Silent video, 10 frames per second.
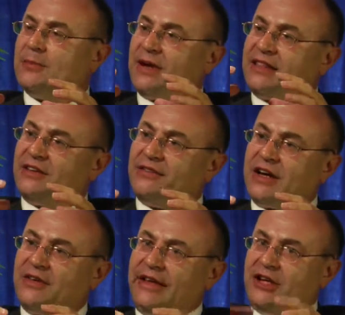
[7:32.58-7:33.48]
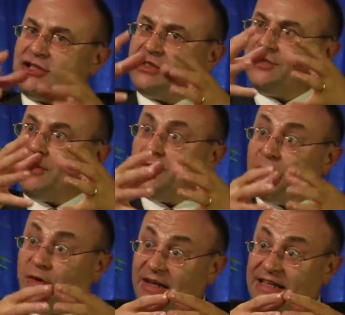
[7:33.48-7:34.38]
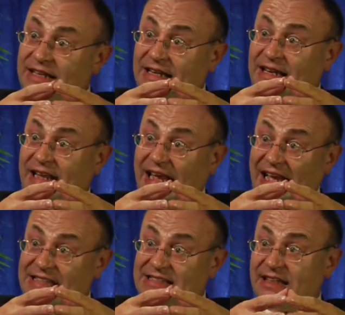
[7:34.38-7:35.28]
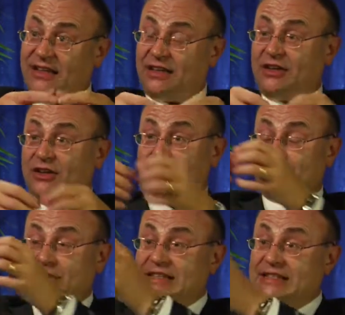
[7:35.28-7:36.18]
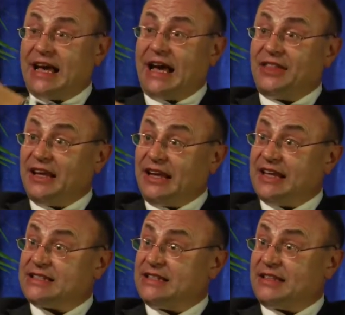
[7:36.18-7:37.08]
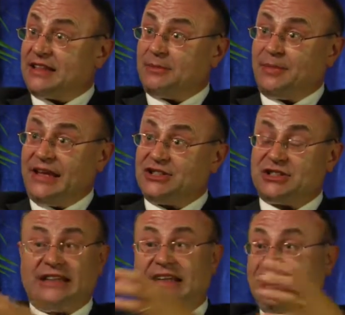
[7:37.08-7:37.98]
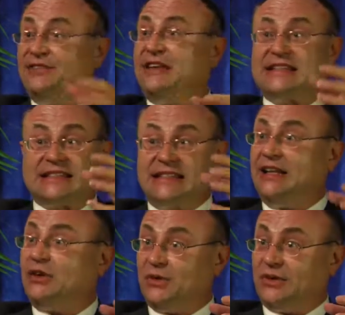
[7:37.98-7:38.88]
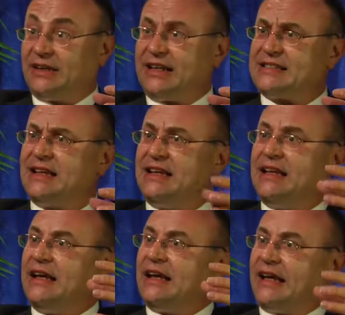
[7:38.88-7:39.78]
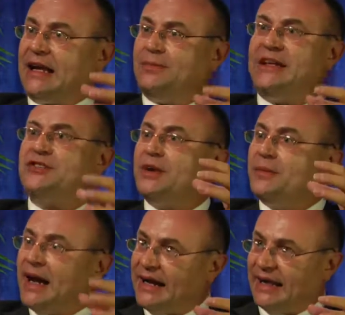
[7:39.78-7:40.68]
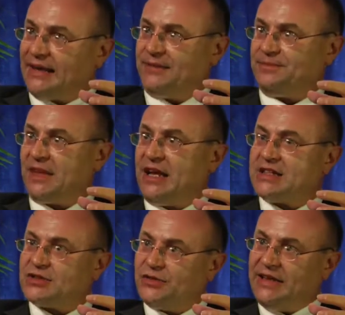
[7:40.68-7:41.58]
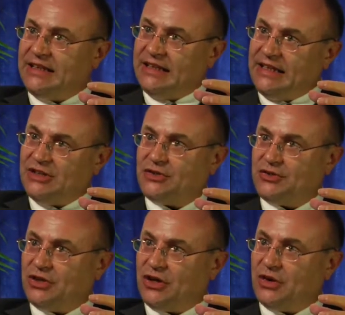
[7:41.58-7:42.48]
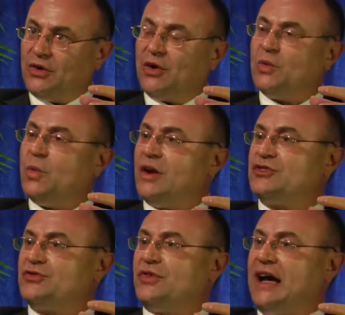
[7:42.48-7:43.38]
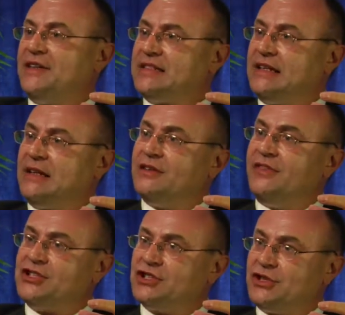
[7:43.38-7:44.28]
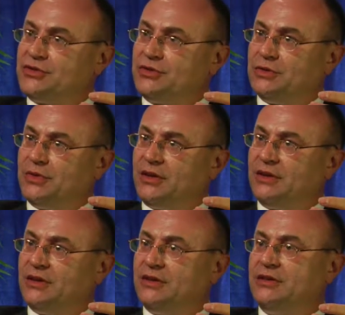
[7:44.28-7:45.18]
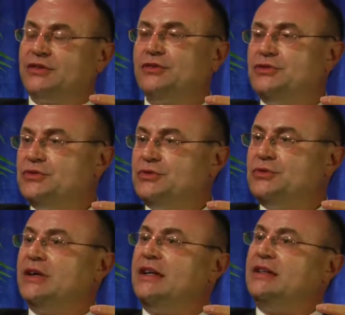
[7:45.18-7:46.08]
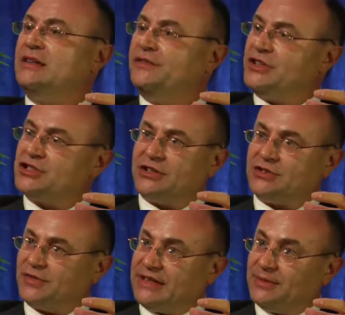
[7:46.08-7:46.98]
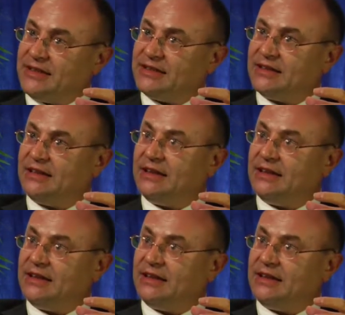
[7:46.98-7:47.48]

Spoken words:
But the variation from one cancer to this other cancer in another patient, even it's still colon cancer, can be traumatic. So we need to know what drives an individual tumor to do an individual treatment.